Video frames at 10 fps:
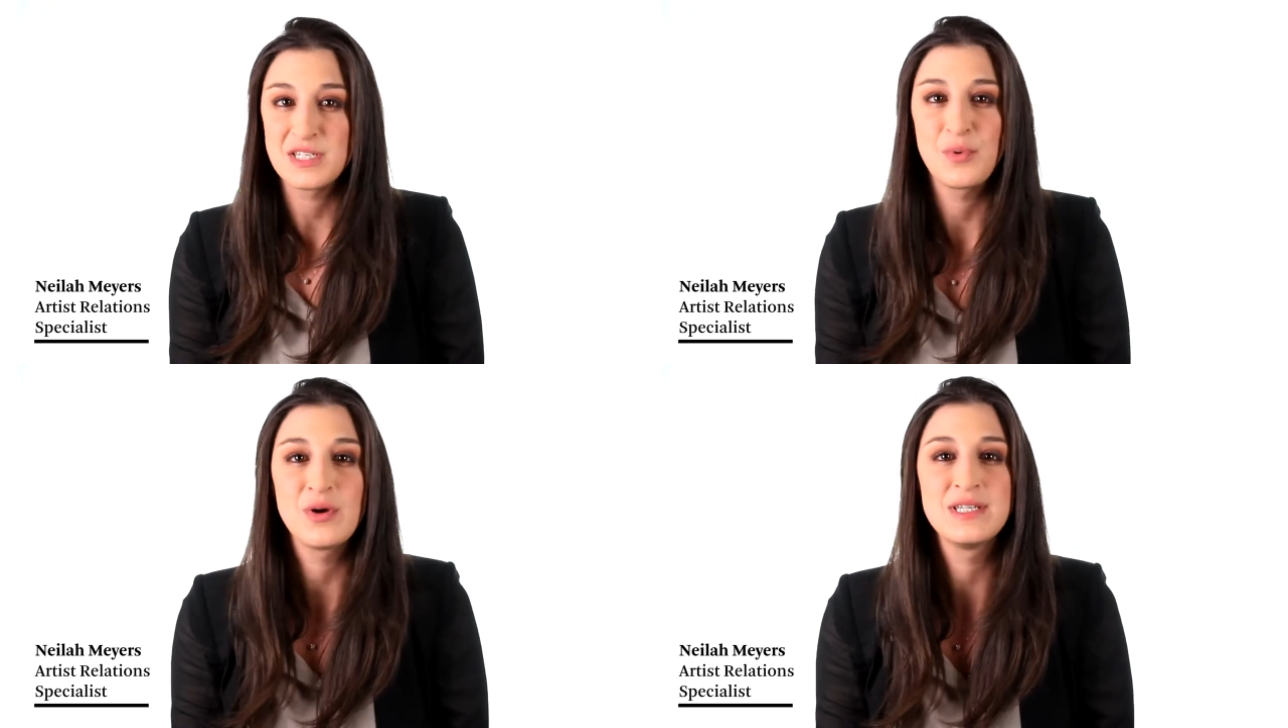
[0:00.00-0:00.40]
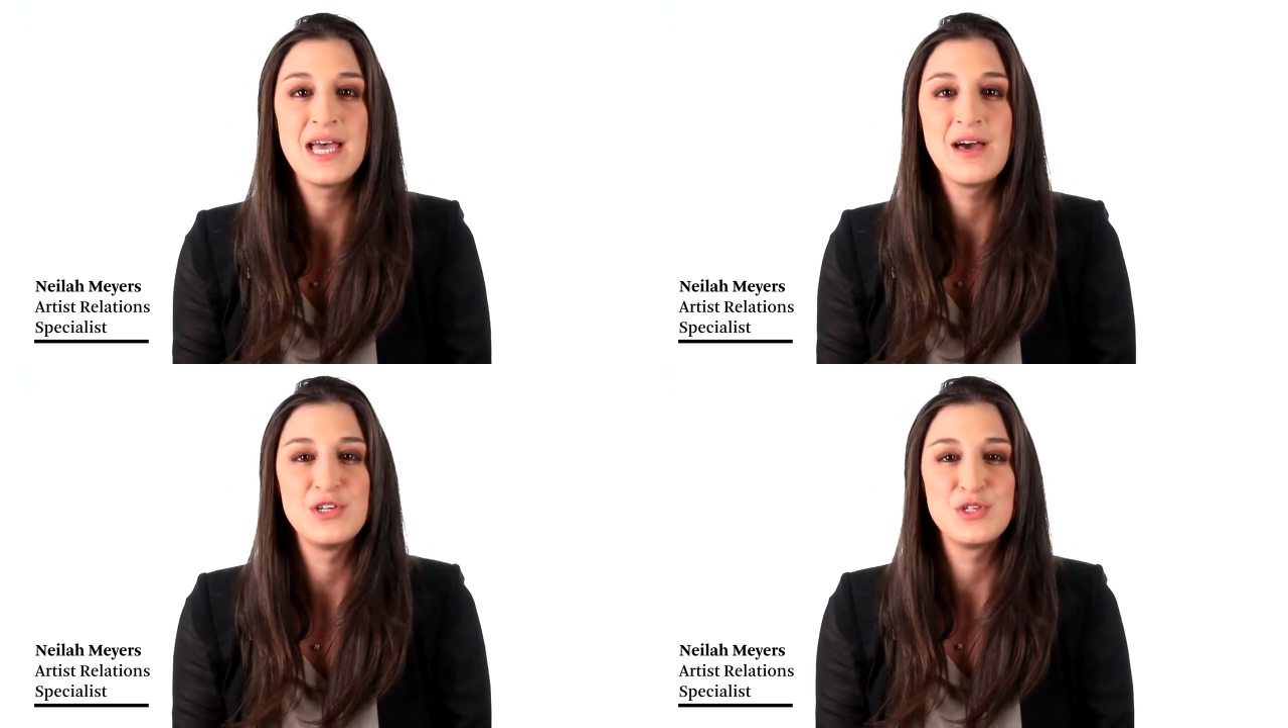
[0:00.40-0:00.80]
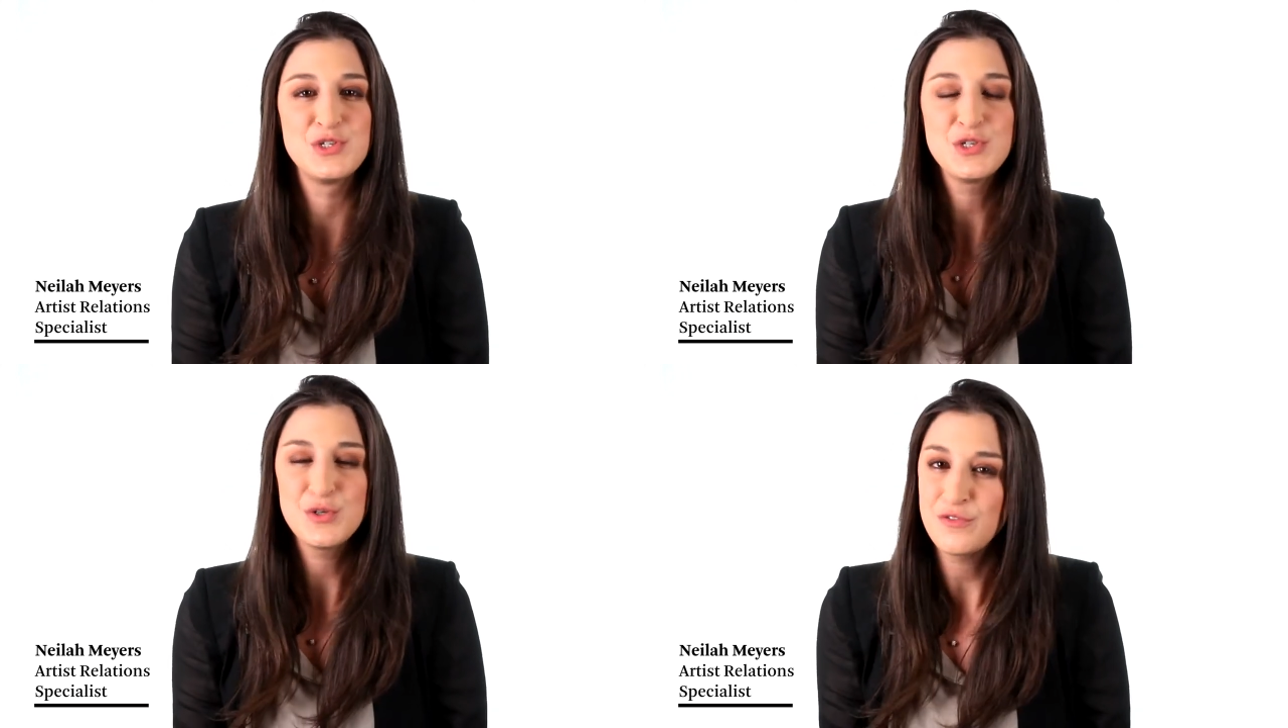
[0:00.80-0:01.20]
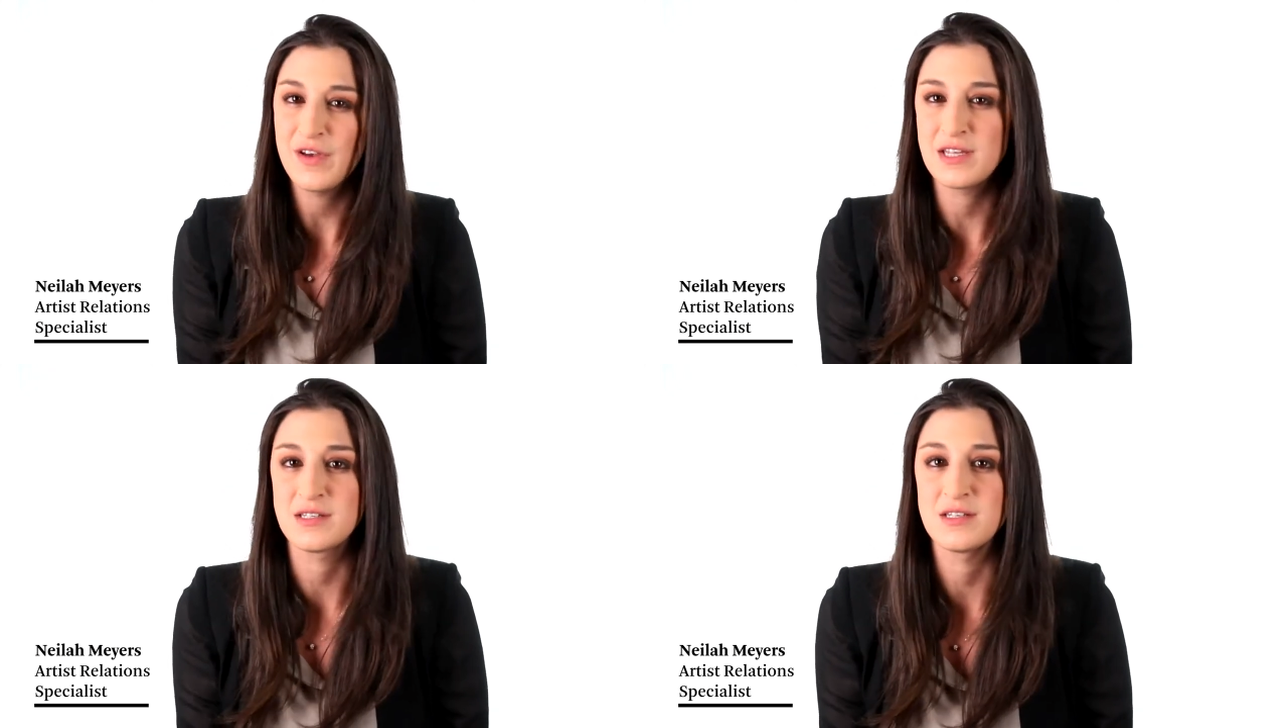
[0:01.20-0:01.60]
is broken down into two
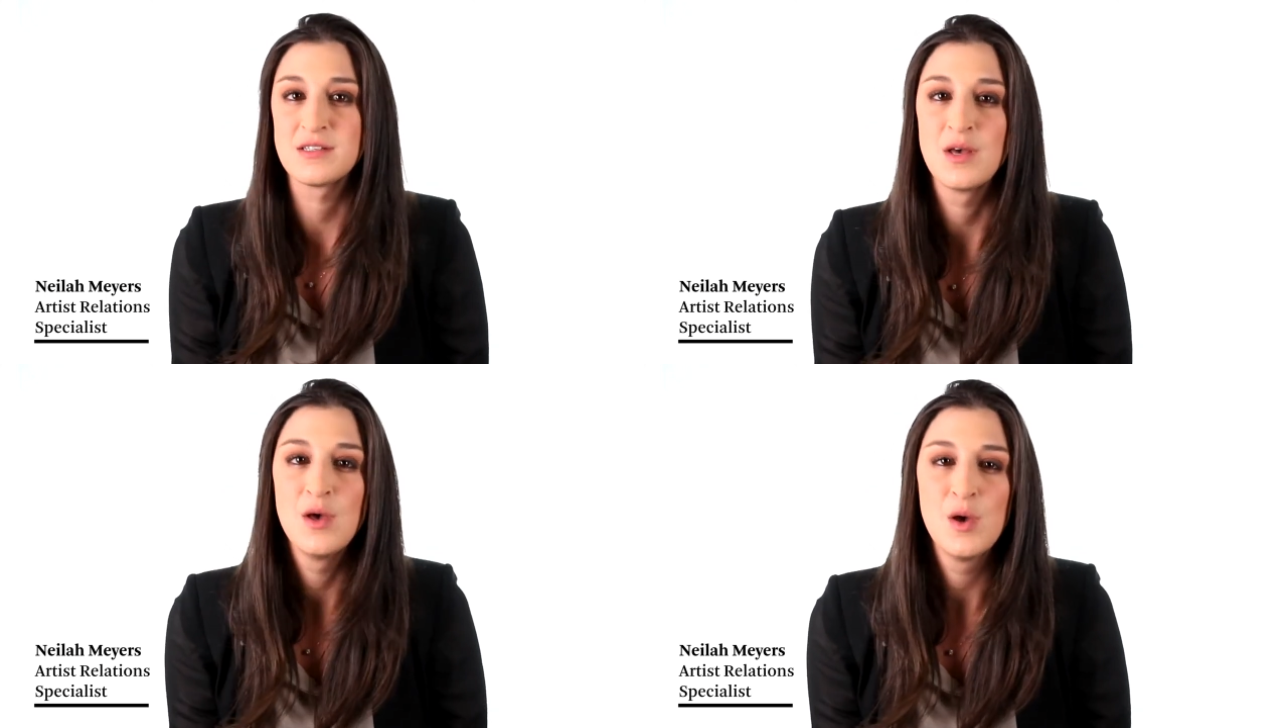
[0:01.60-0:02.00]
phases